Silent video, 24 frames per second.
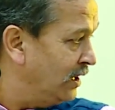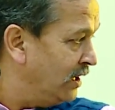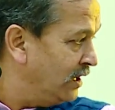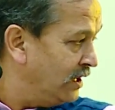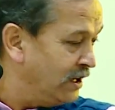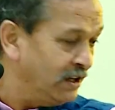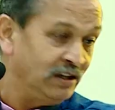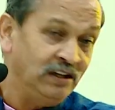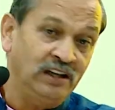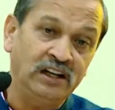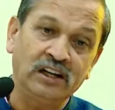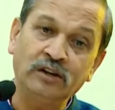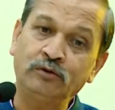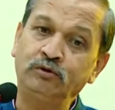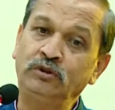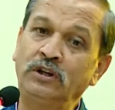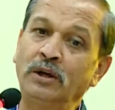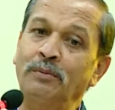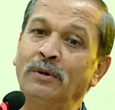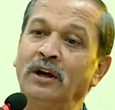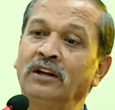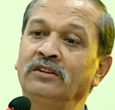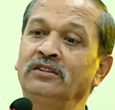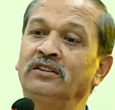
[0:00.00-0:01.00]
and leave
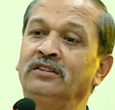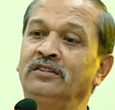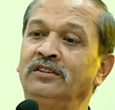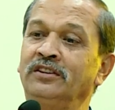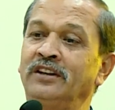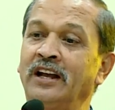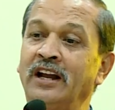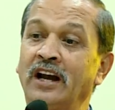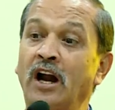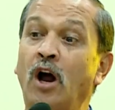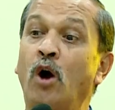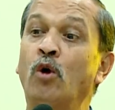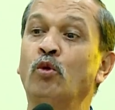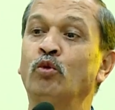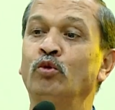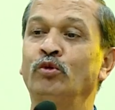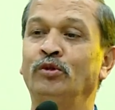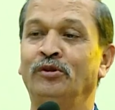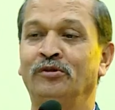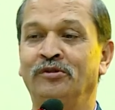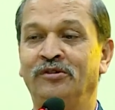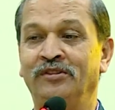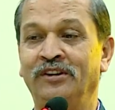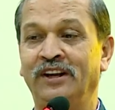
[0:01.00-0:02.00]
them on their own
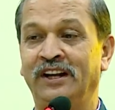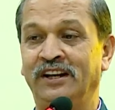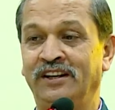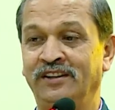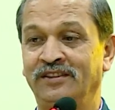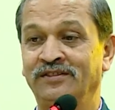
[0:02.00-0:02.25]
way.